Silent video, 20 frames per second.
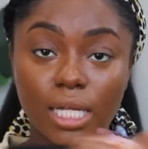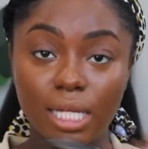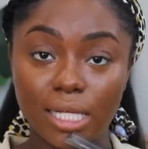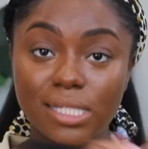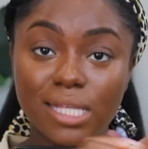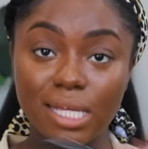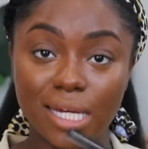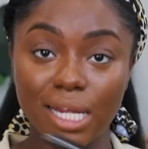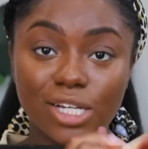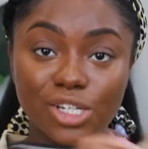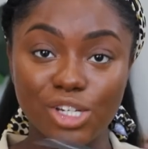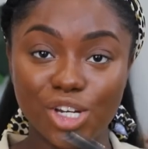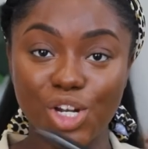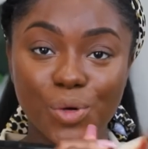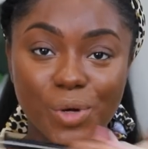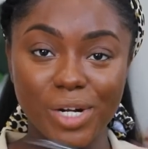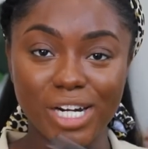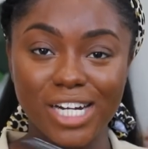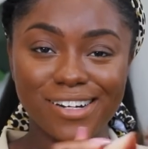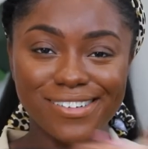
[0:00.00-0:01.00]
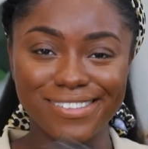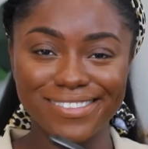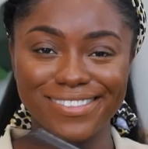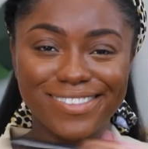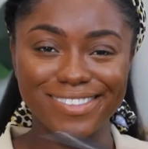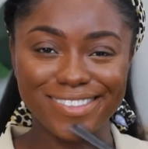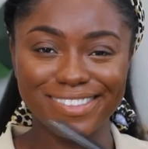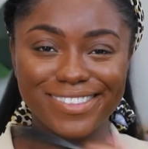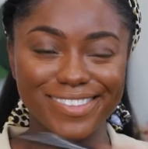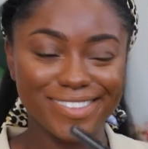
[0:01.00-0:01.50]
it's gonna get you nowhere.
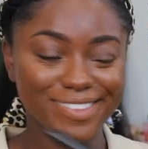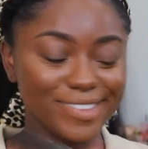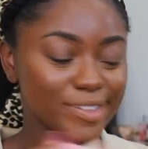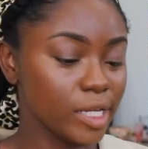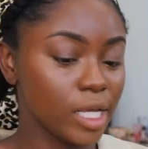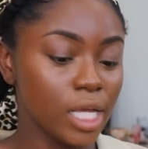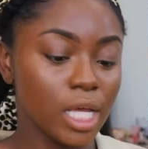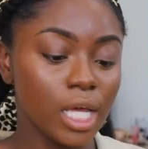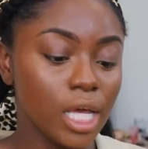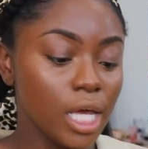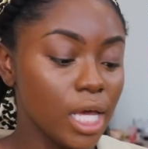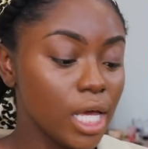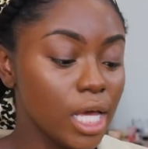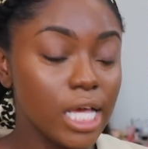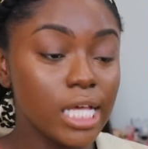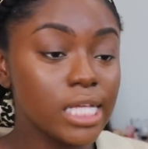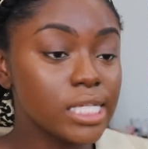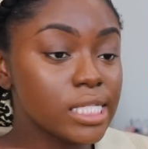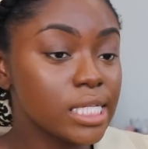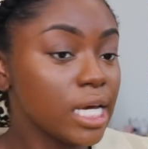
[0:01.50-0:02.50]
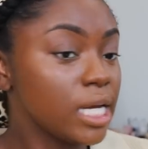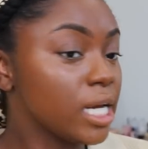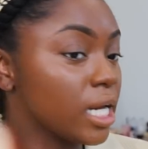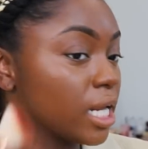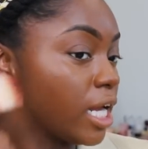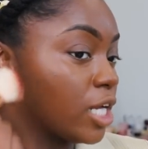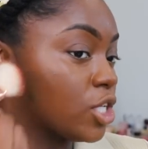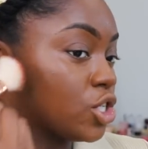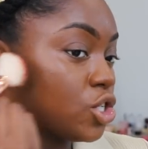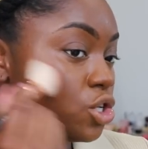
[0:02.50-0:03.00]
It's gonna
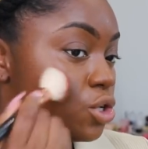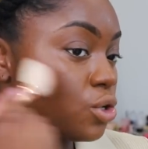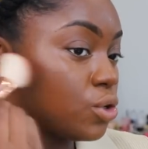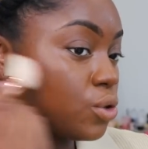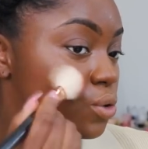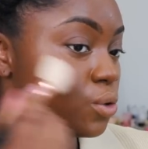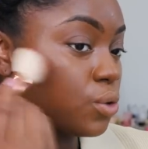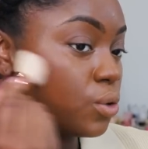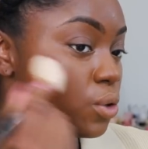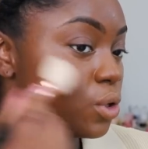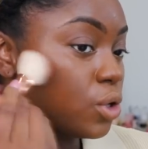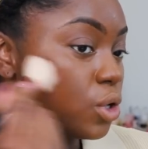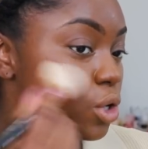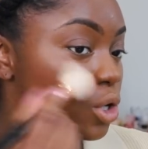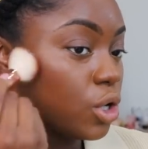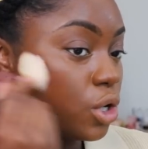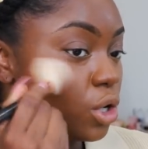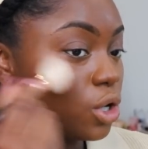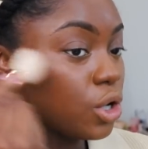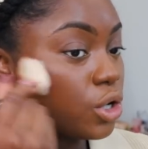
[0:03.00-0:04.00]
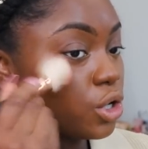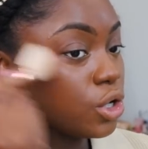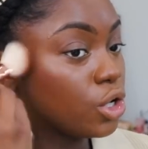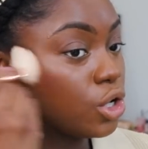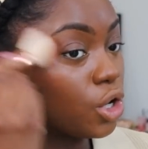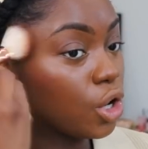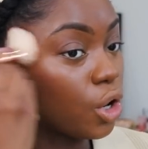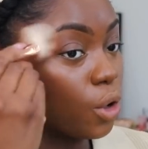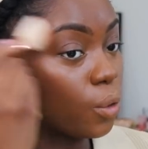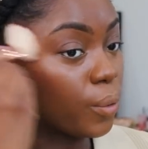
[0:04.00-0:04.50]
get you
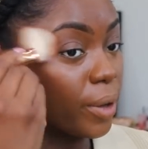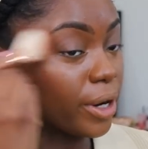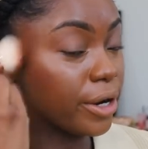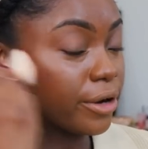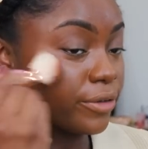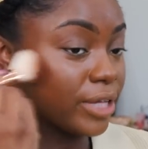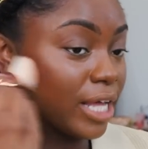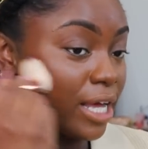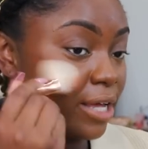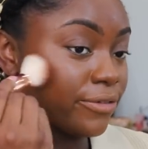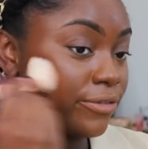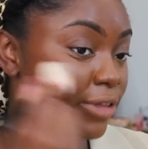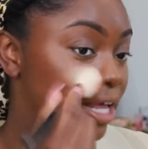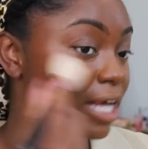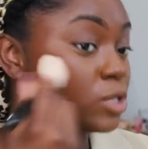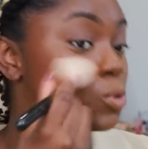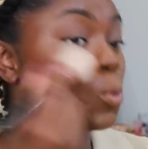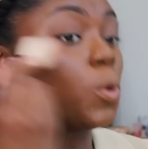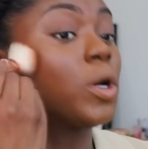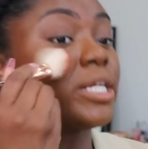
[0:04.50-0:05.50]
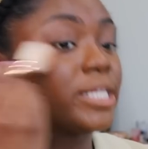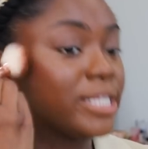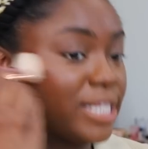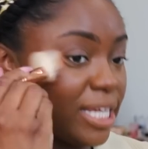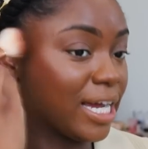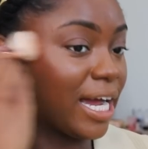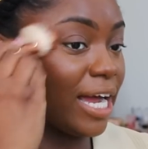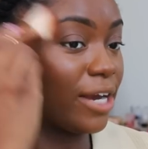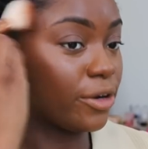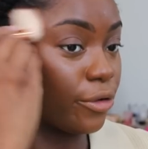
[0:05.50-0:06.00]
nowhere. That's one
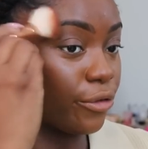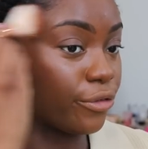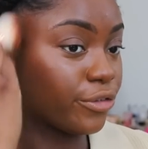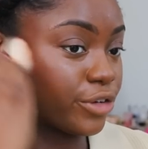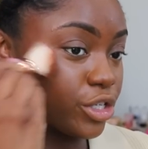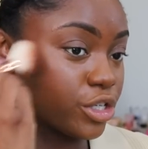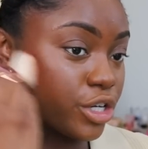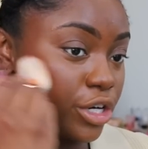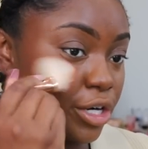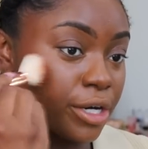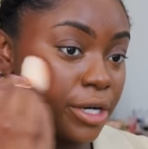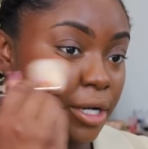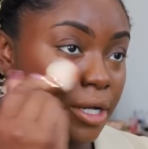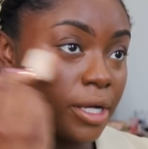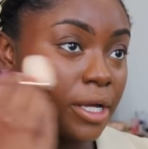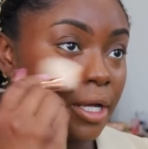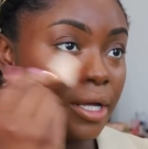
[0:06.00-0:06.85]
thing I know for sure.